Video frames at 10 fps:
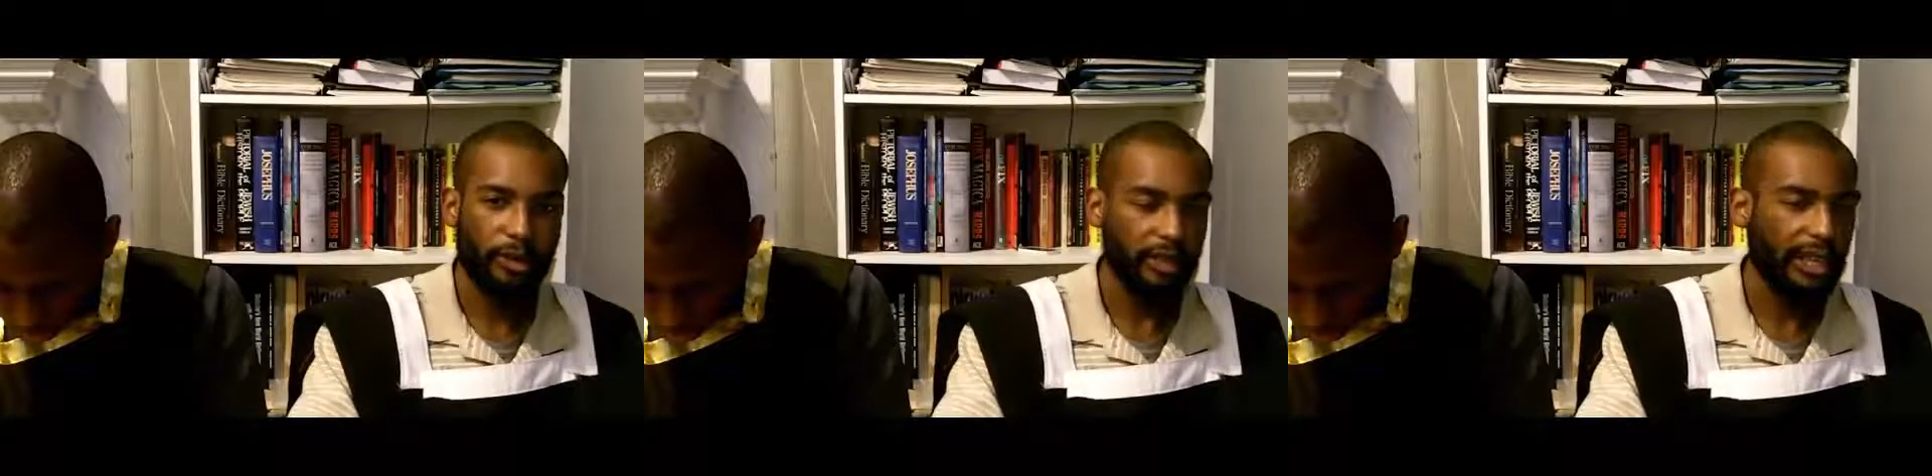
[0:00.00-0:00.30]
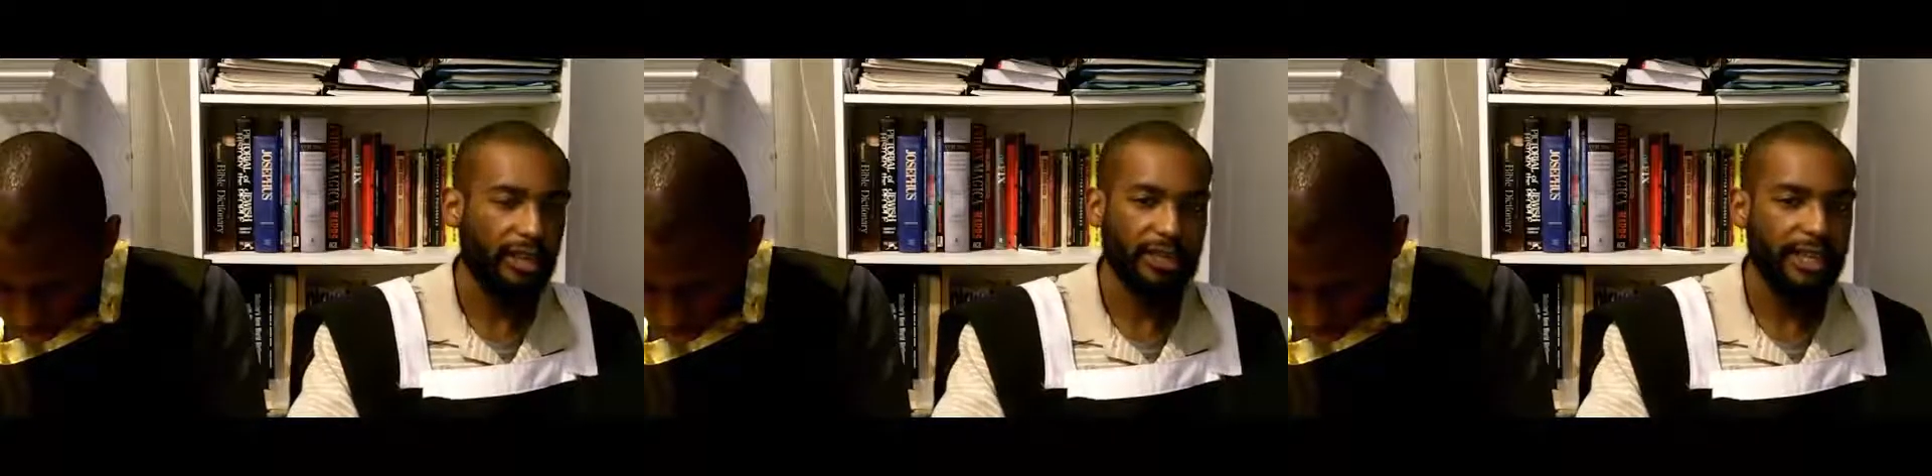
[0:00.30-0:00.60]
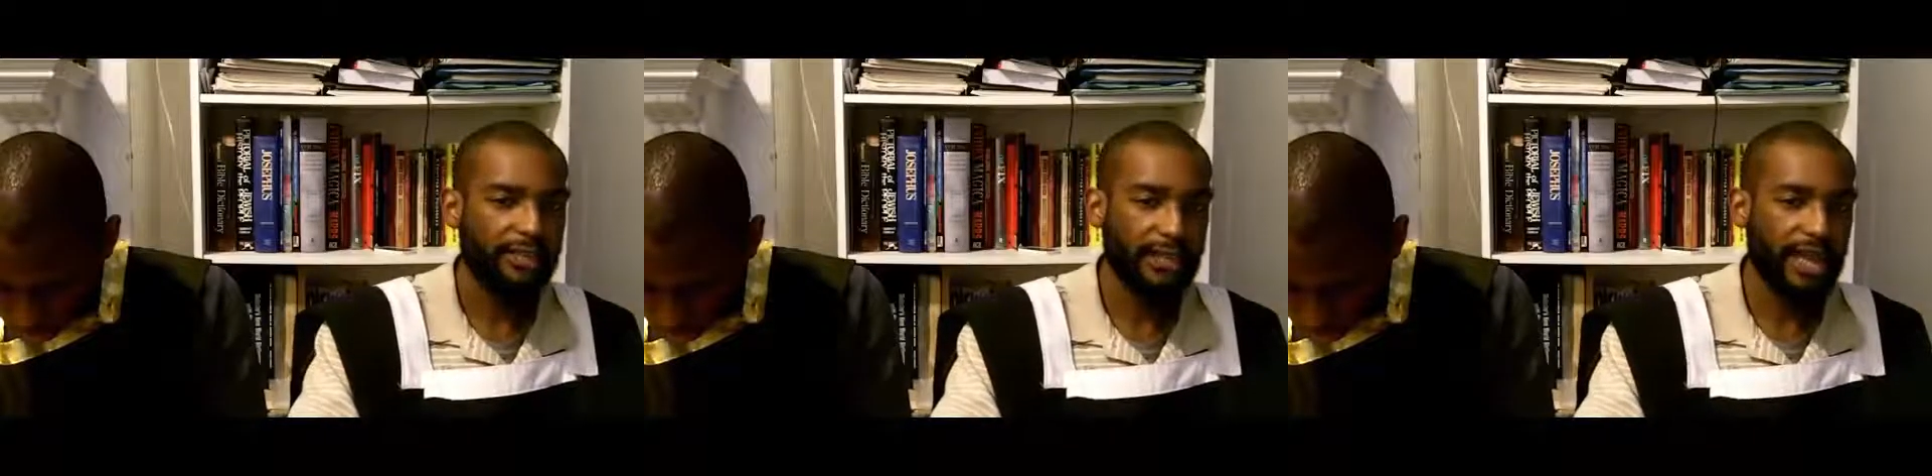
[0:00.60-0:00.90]
Because a lot of
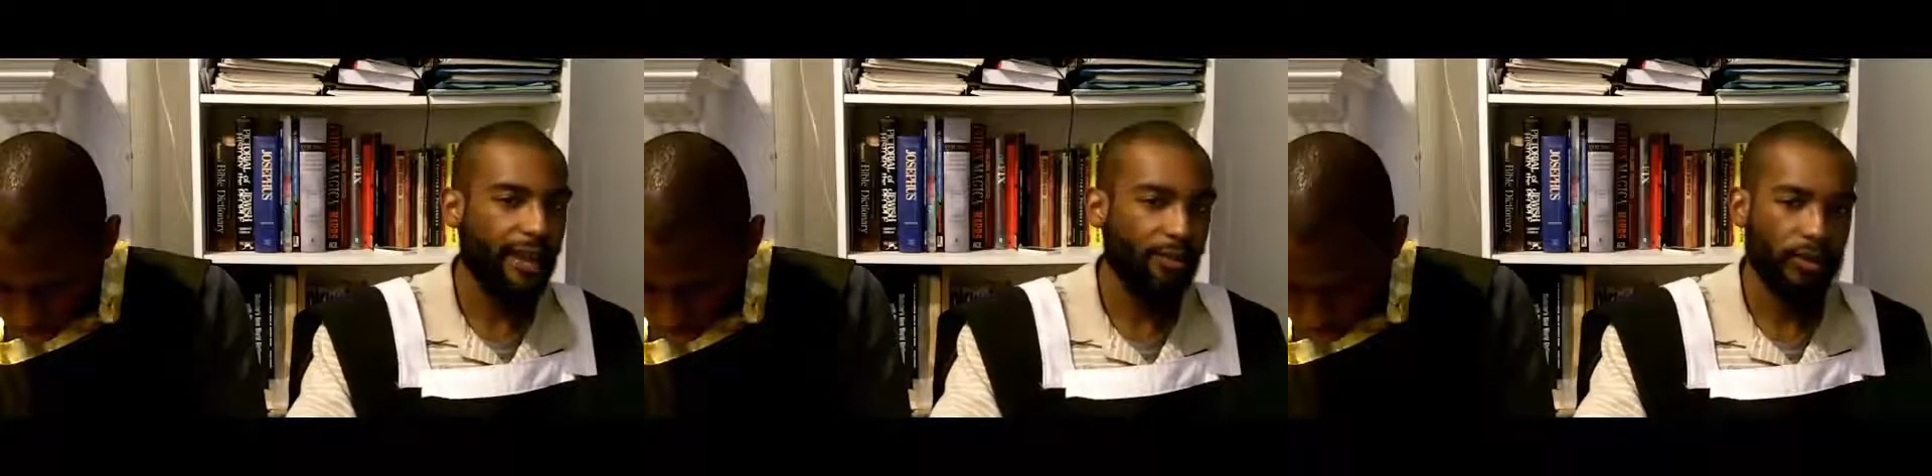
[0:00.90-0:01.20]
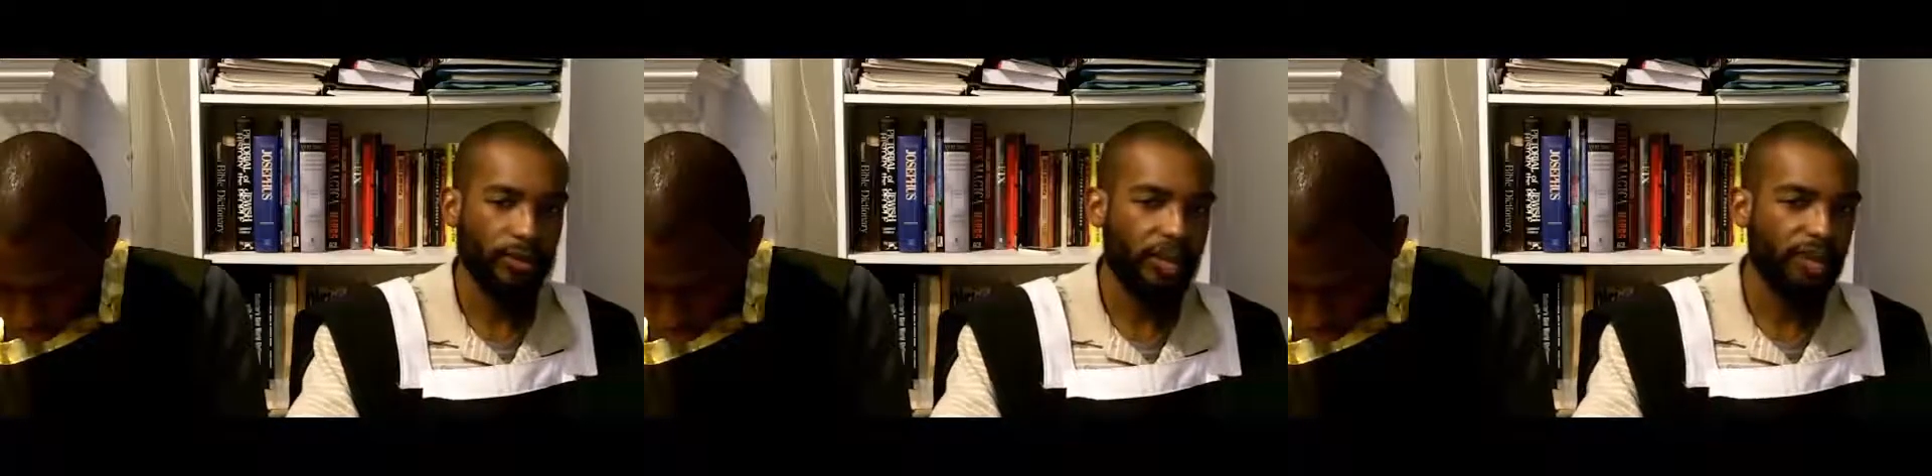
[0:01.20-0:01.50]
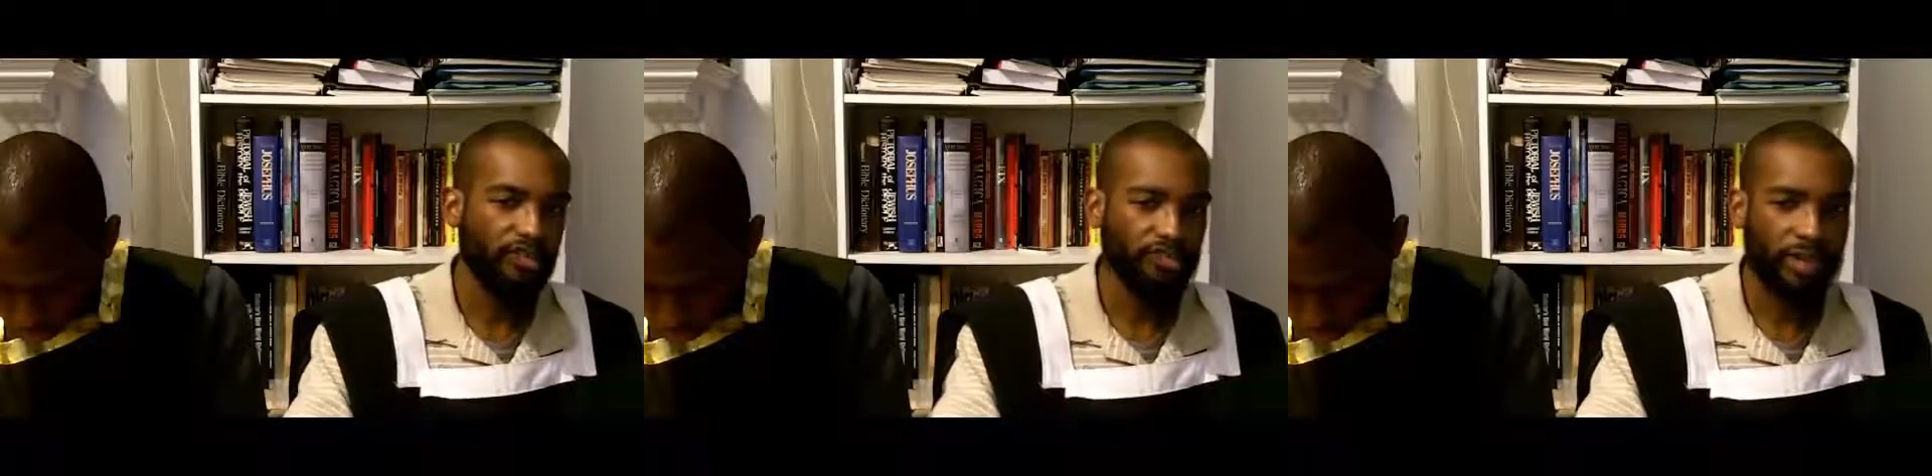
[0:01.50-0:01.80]
things can happen within
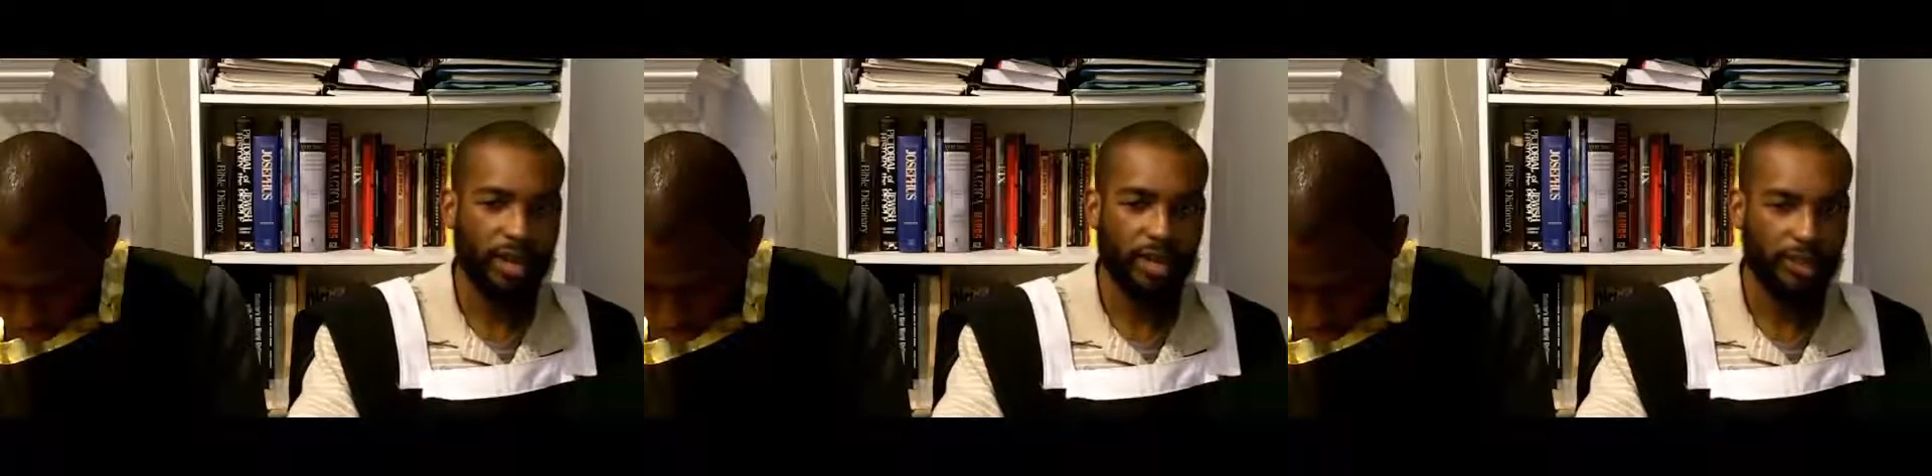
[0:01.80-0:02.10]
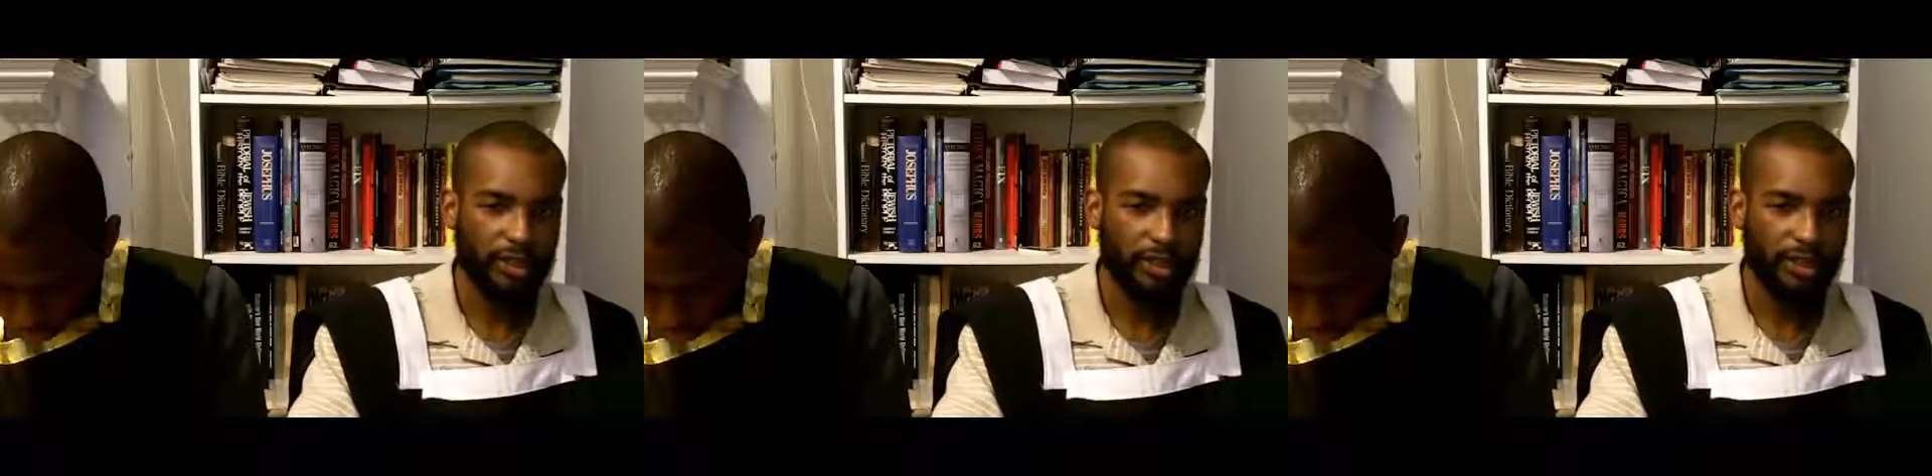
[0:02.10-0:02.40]
100 miles.